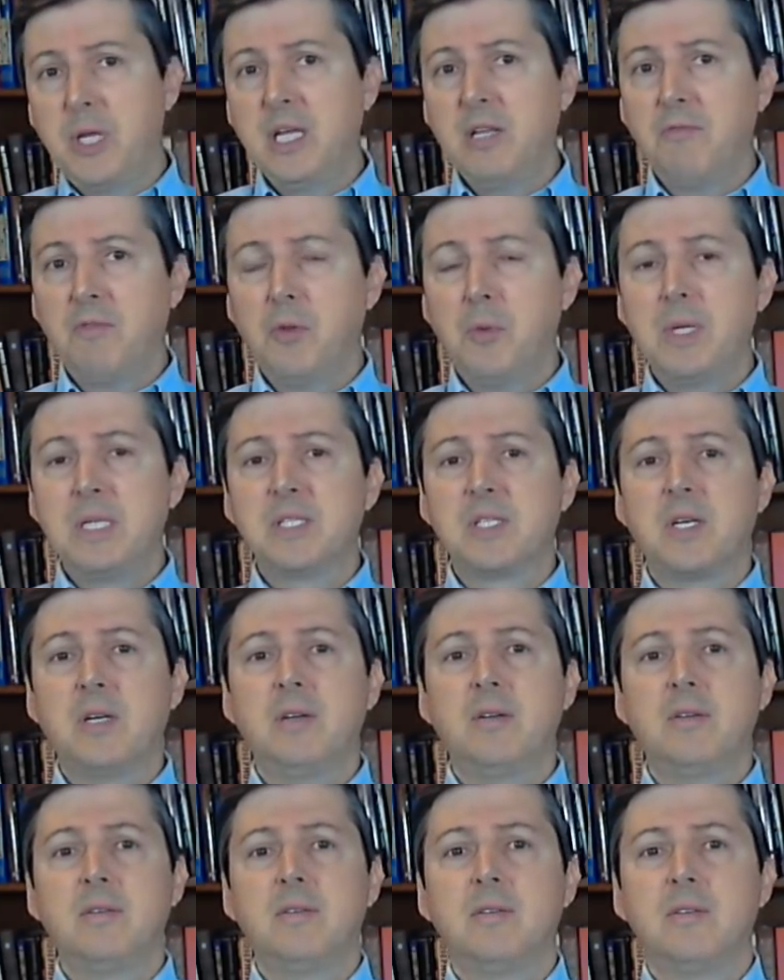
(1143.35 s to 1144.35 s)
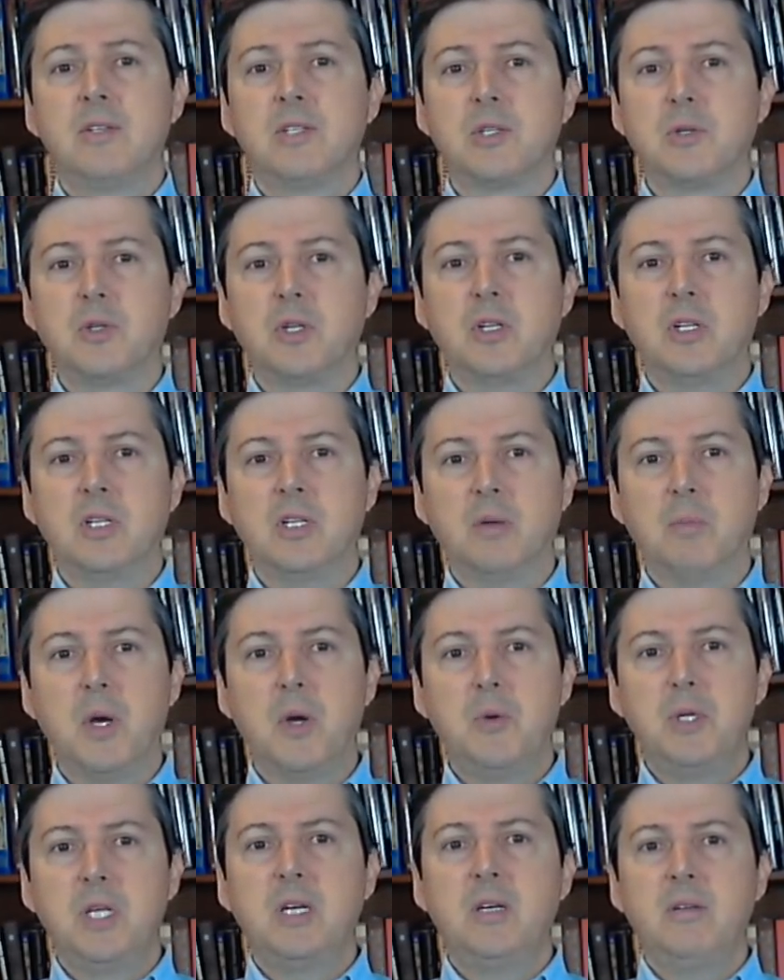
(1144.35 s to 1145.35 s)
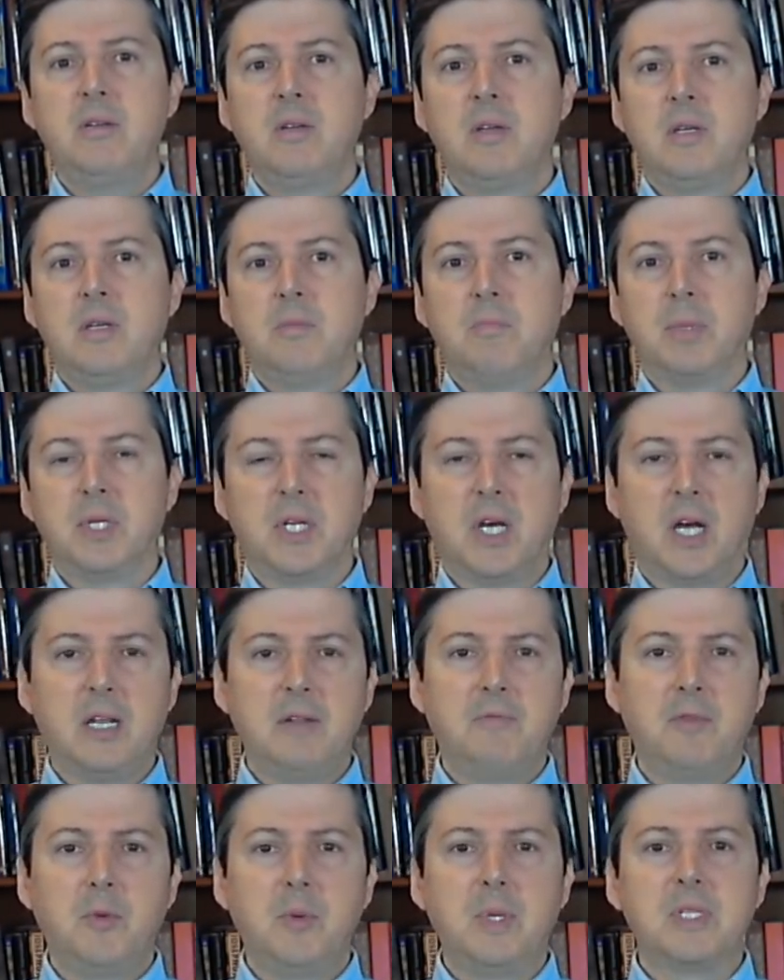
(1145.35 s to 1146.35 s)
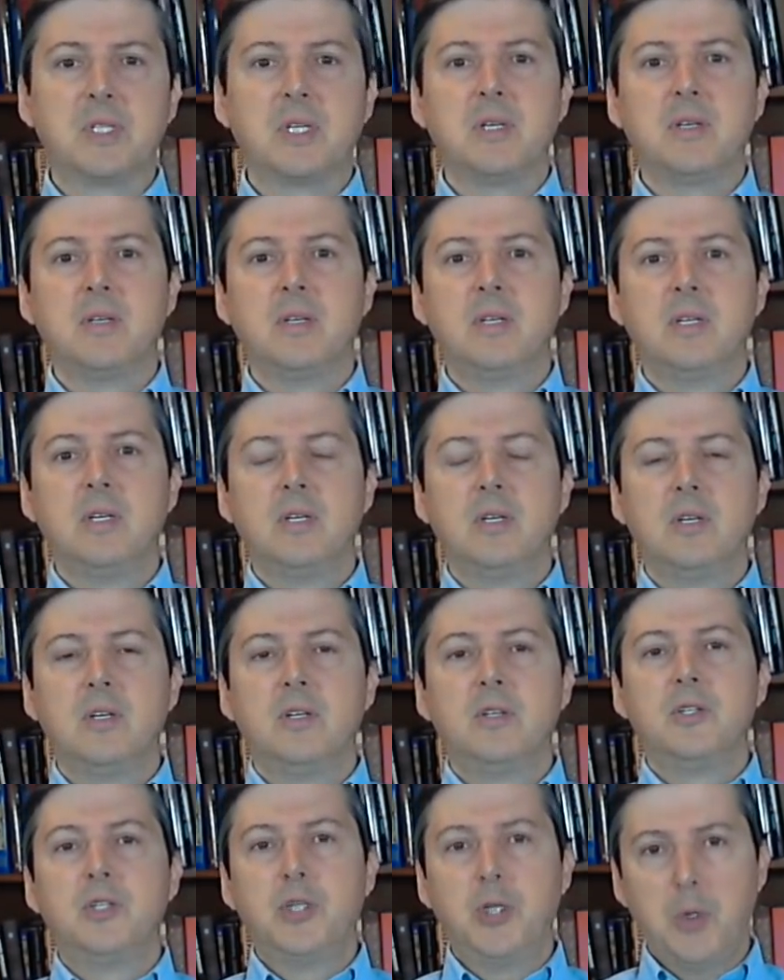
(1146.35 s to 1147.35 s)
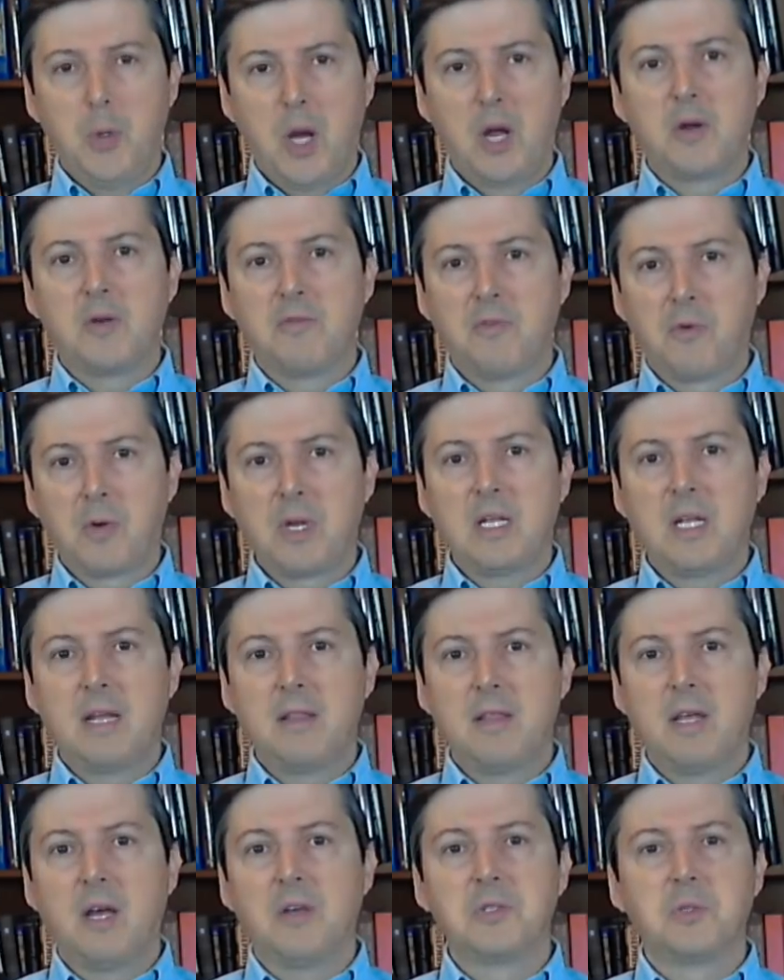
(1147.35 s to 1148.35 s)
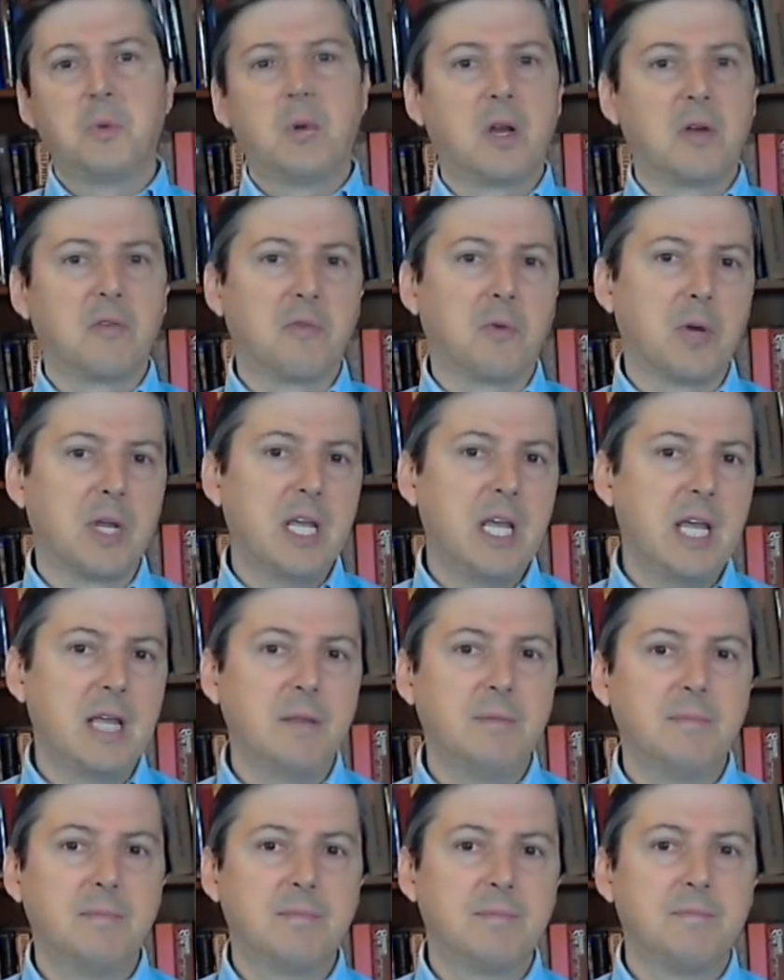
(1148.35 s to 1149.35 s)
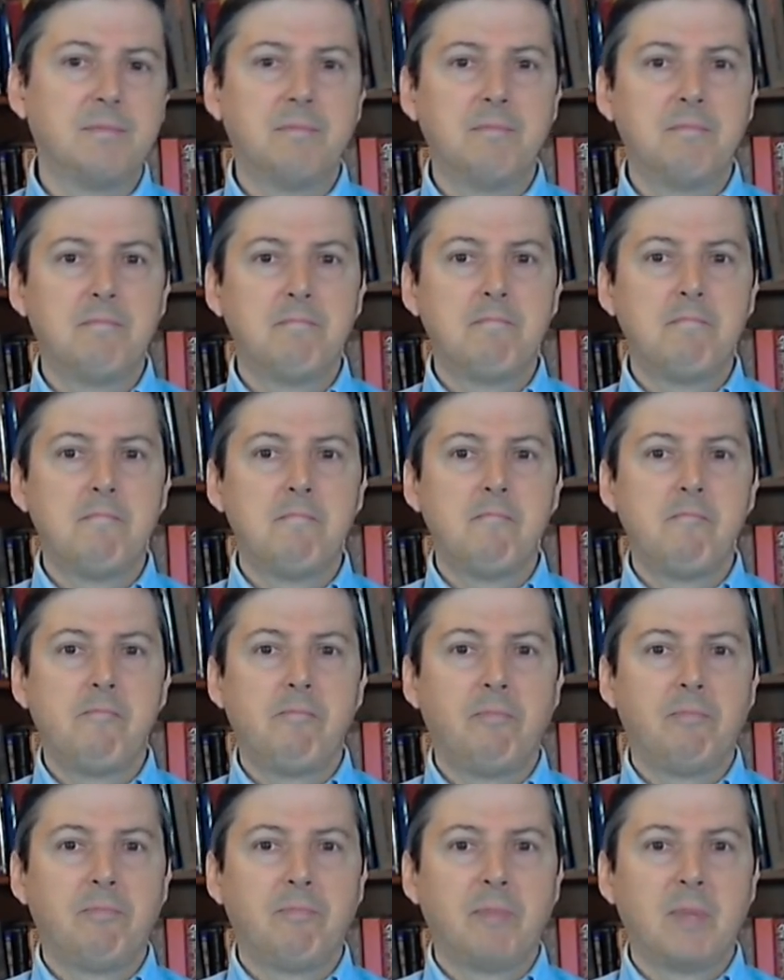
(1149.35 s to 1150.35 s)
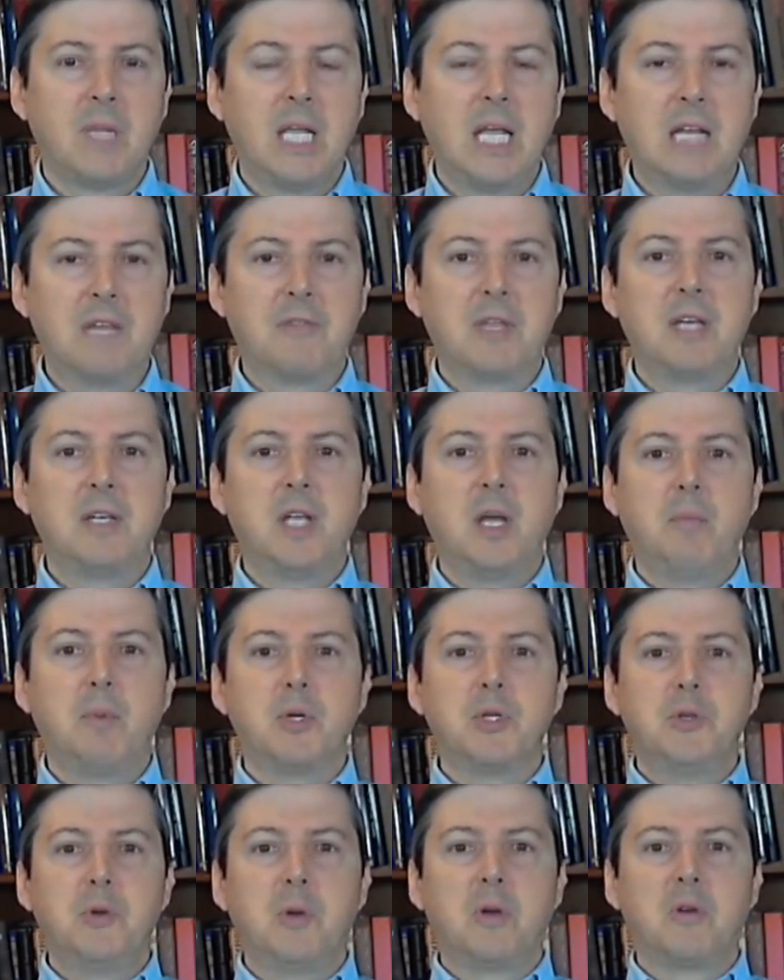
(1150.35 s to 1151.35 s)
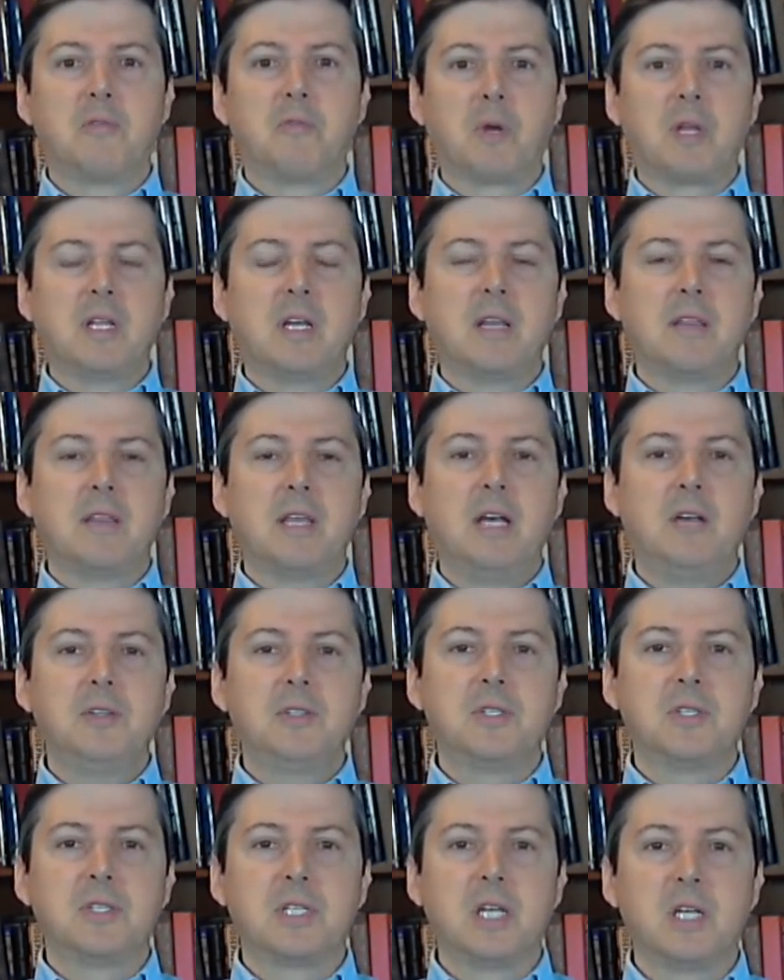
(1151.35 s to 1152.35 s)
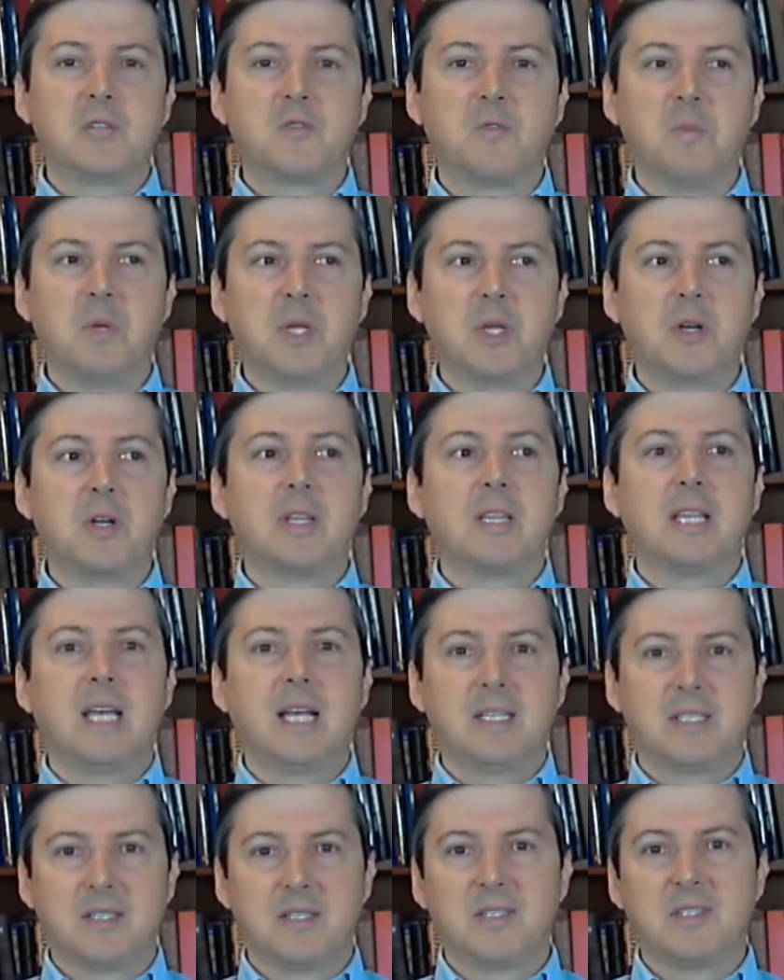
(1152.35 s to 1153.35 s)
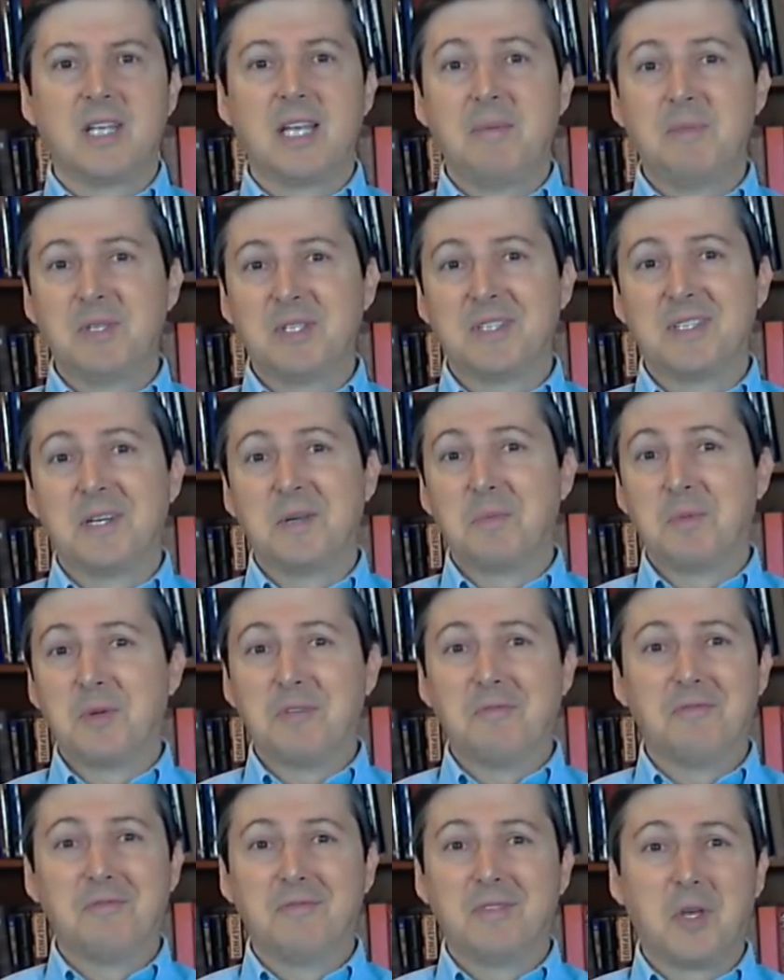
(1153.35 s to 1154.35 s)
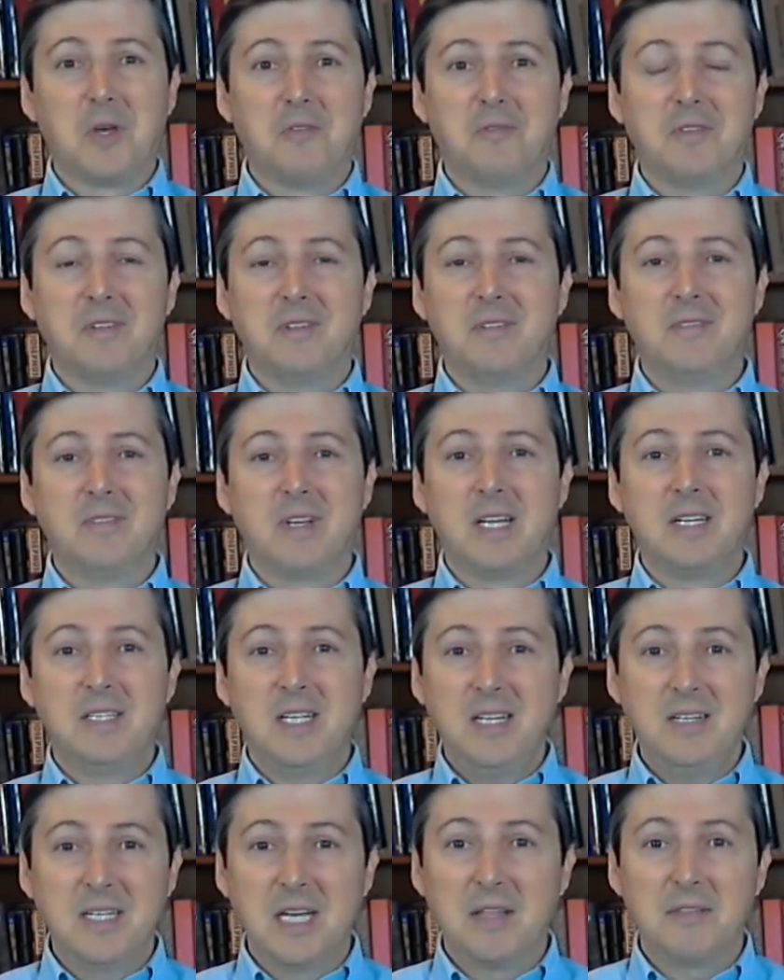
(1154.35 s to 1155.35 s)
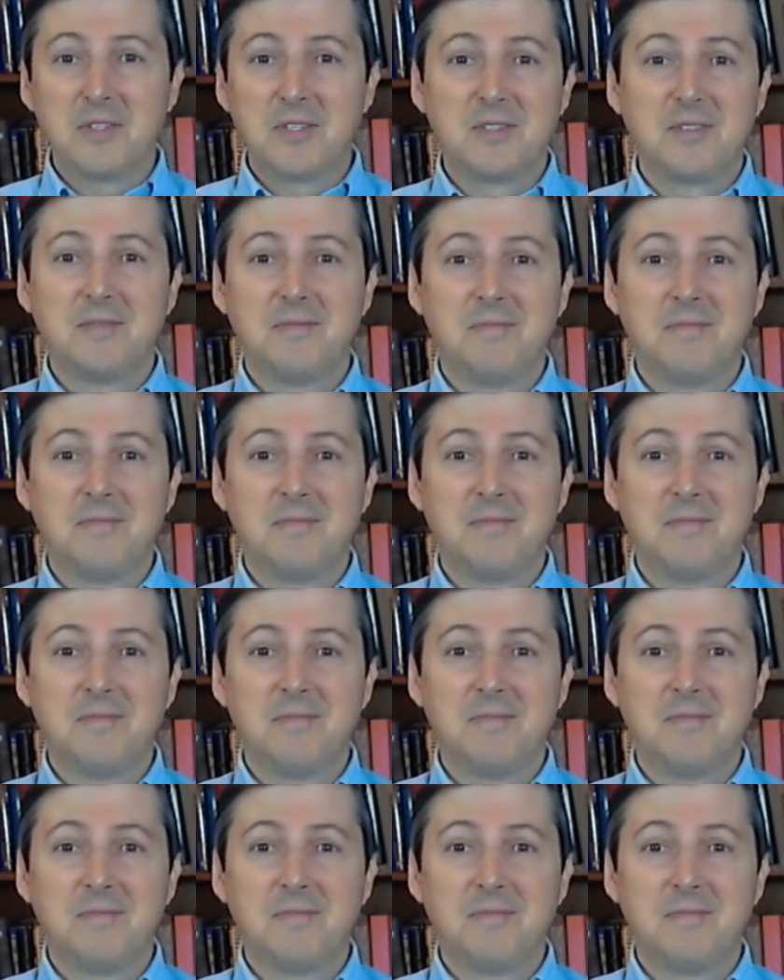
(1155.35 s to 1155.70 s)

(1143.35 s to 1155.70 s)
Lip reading: influenza, so pneumonia but not influenza, 249,148. And if that number, 249,000, sounds familiar, that's the same as the number of COVID-19 deaths.